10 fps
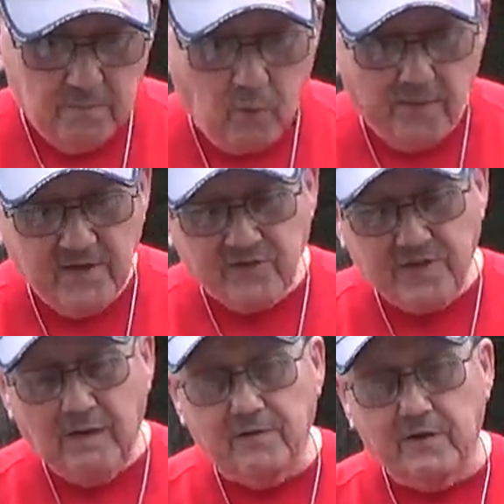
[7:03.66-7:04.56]
Boy, this
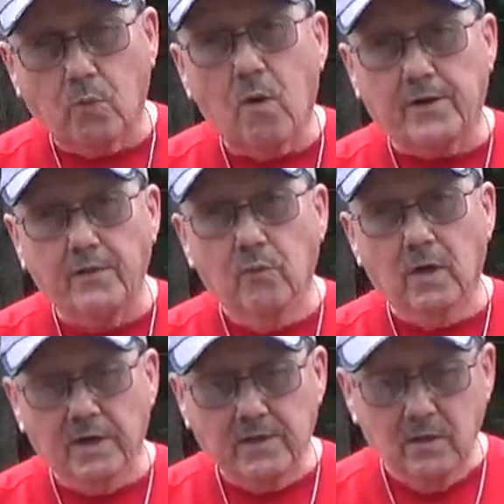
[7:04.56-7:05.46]
stuff is working
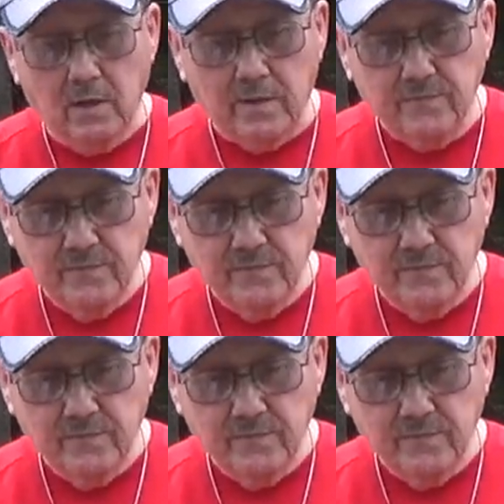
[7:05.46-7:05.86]
really good.